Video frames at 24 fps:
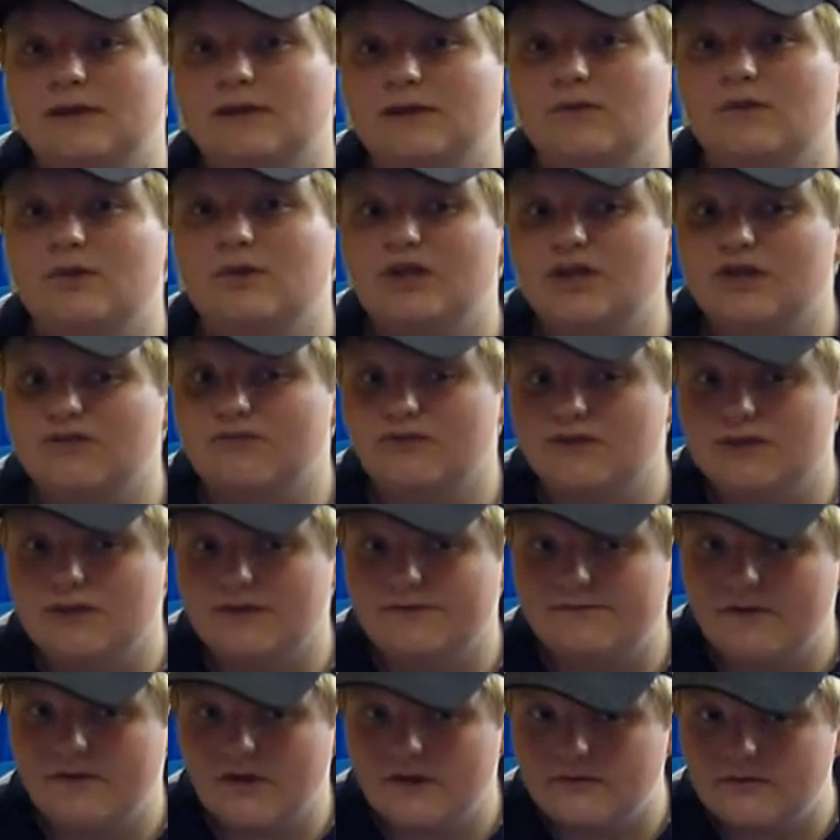to on the other end of
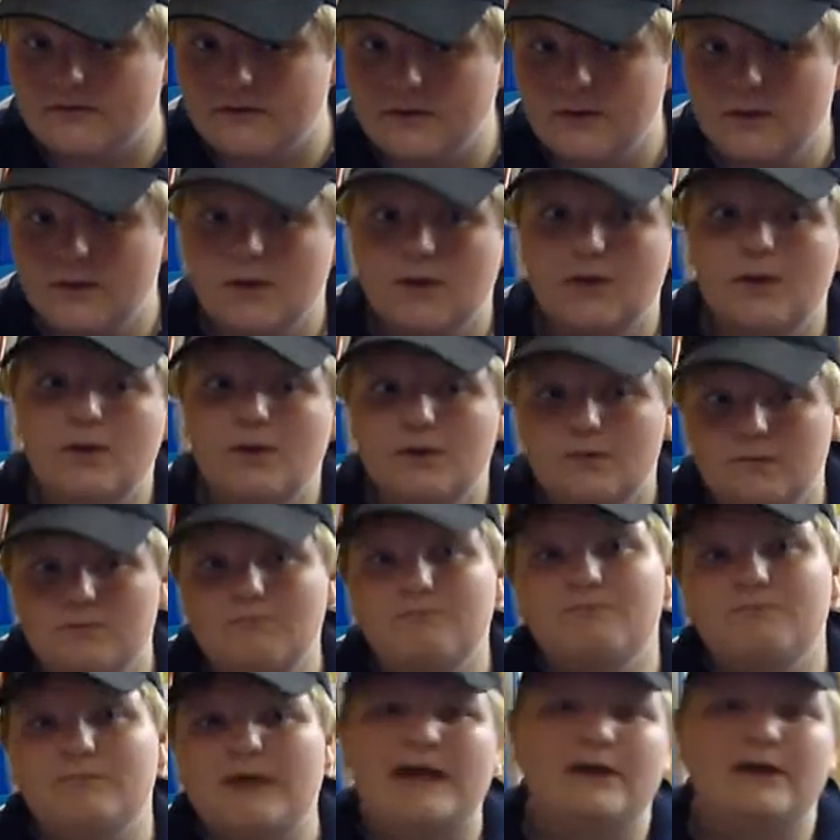the phone,
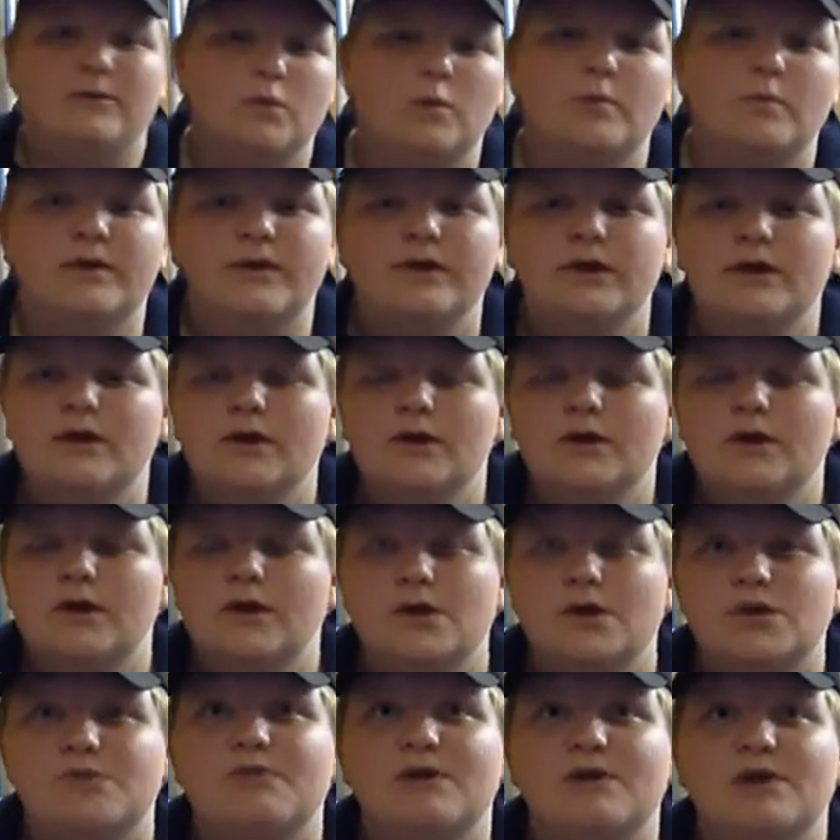man or woman, who
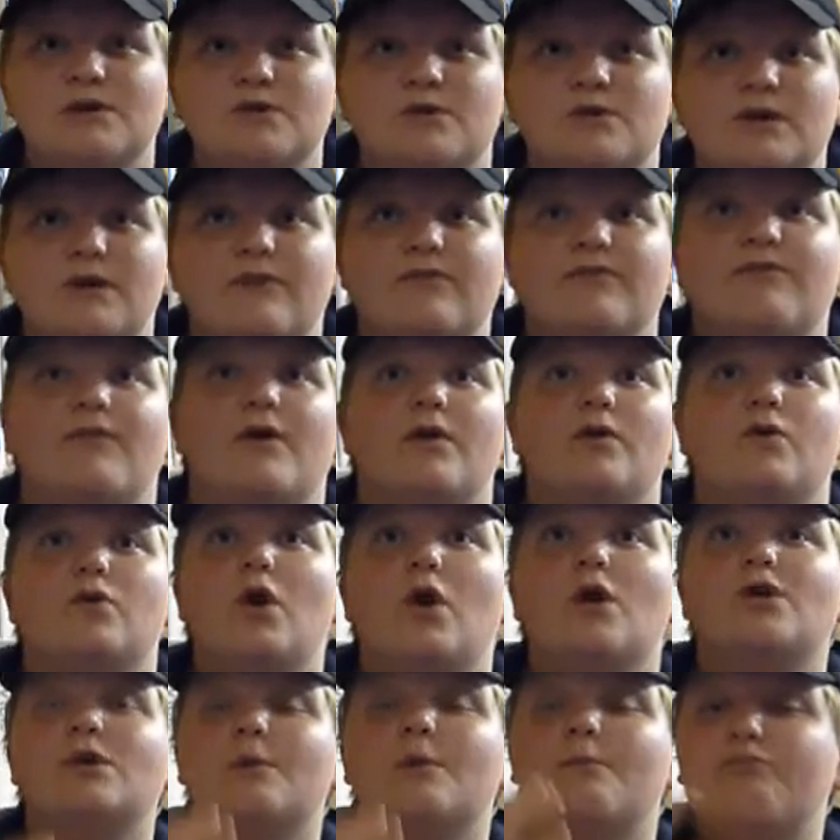you're speaking to on the other phone, or
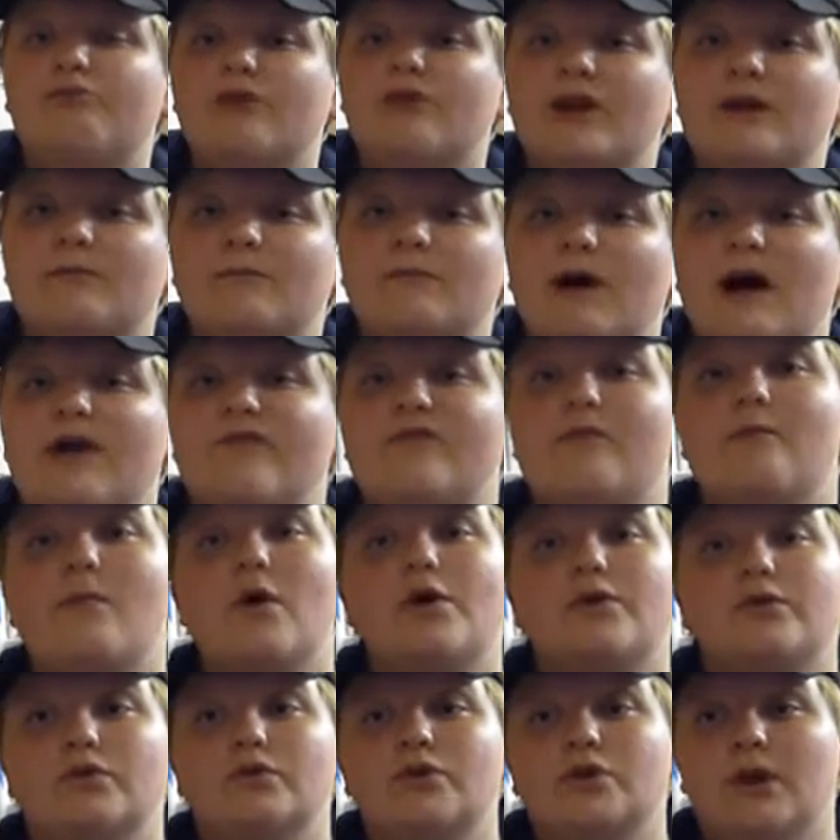go to a bring and buy of a
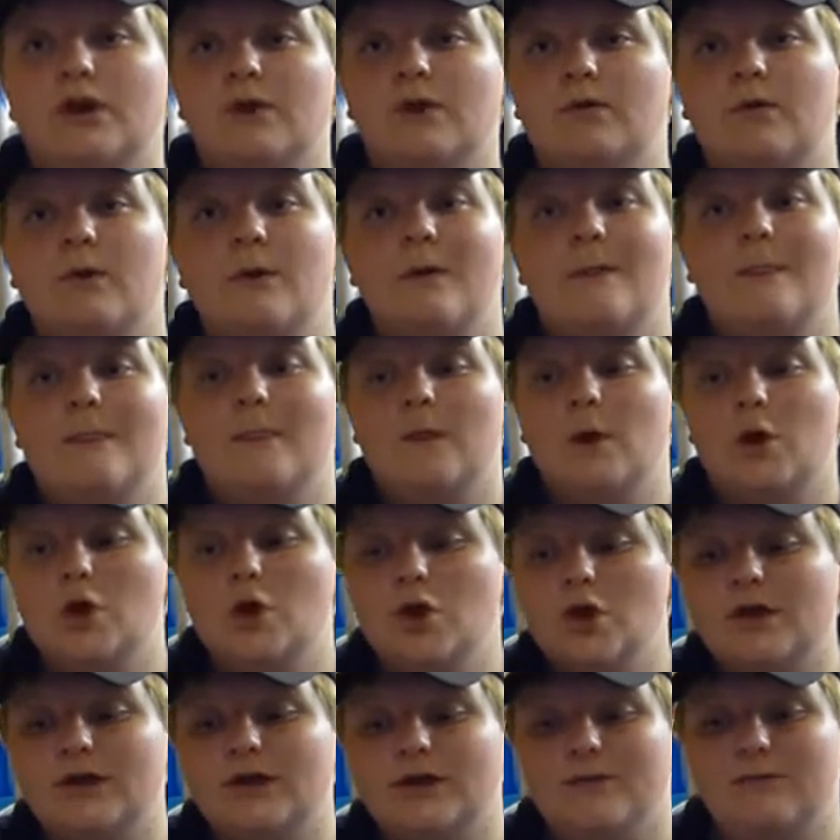model show.
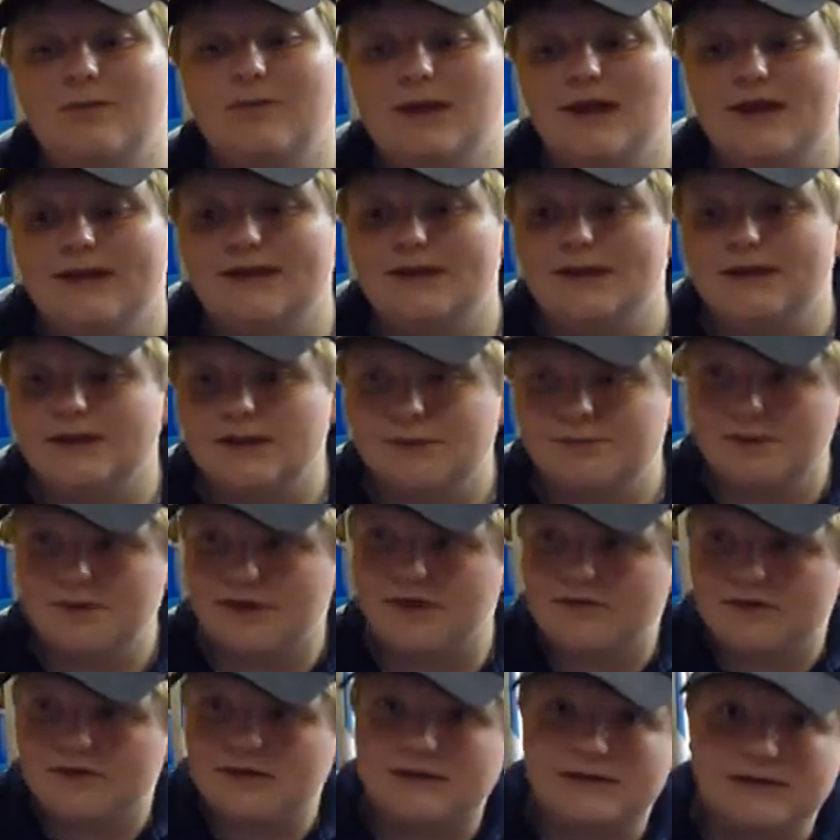Look at the plane,
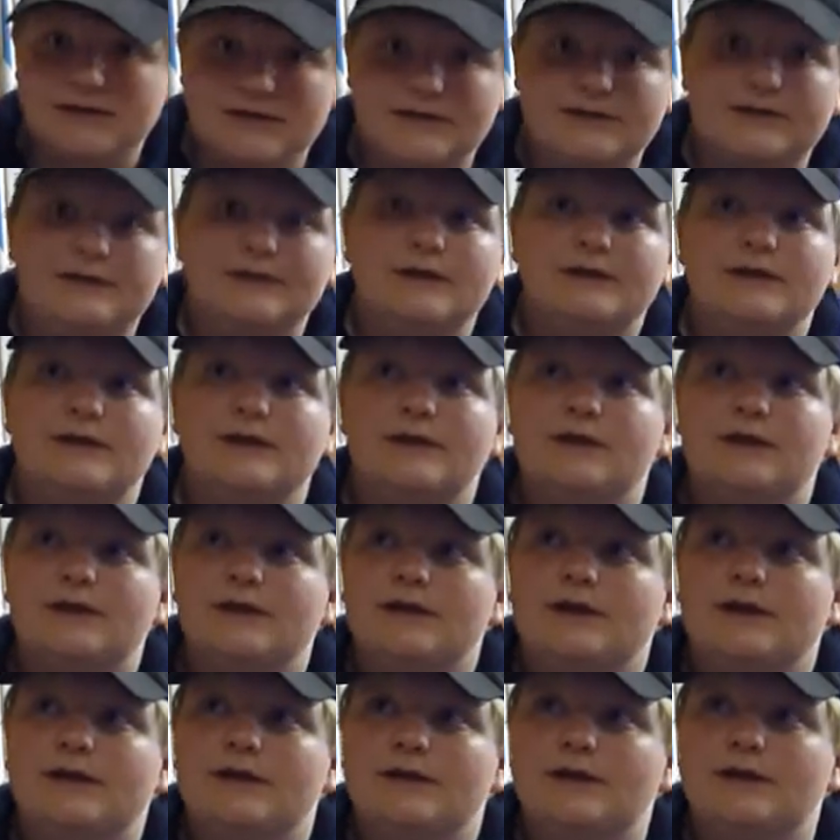experience it.
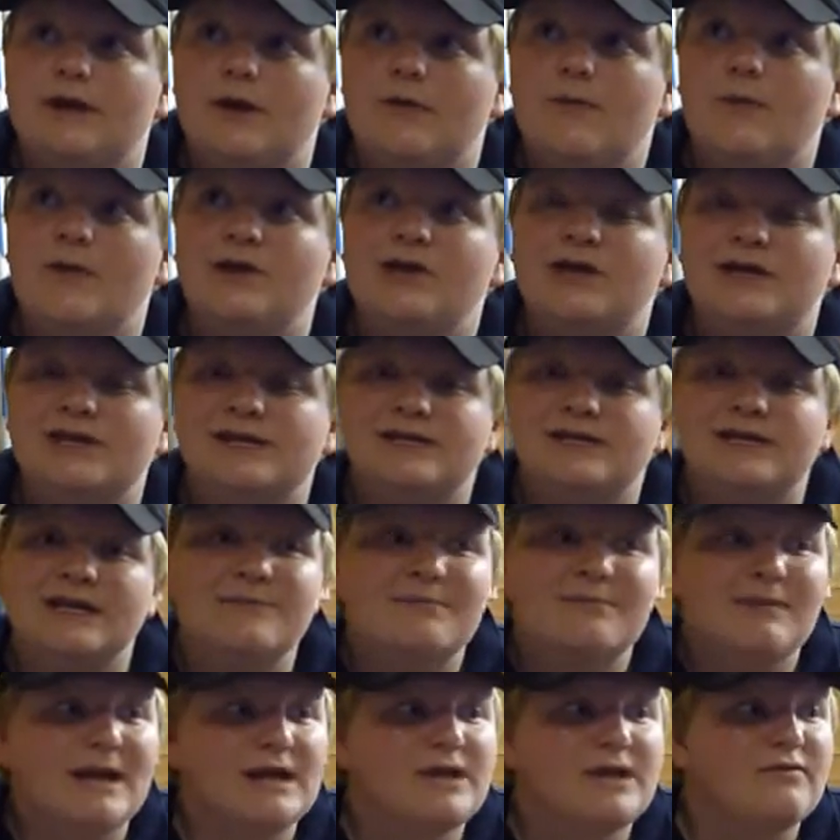You know, when you can see
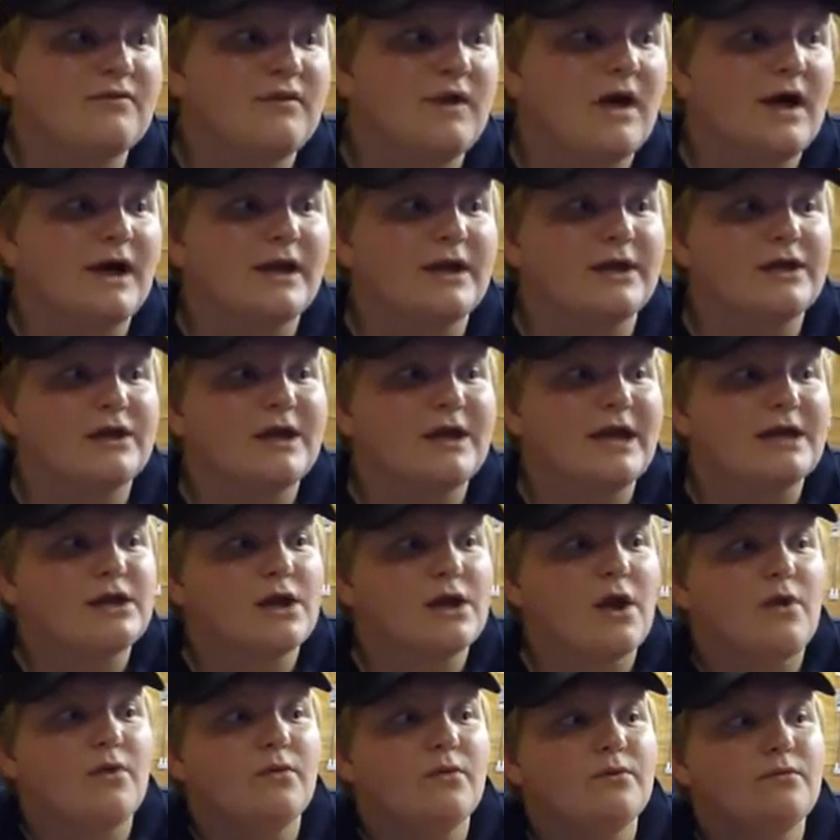planes flying and you get to
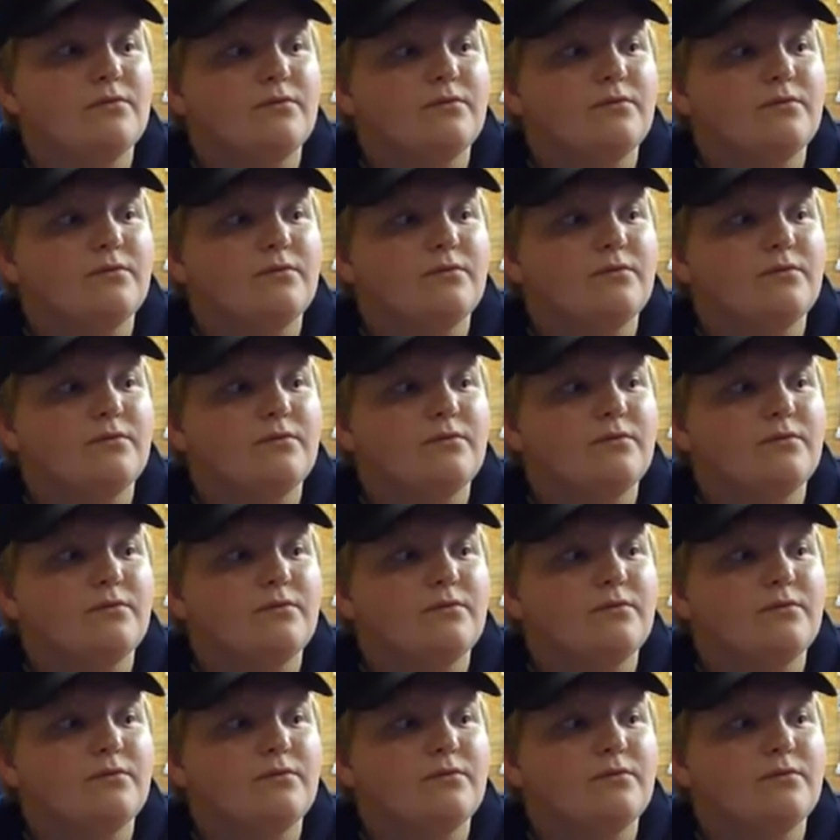go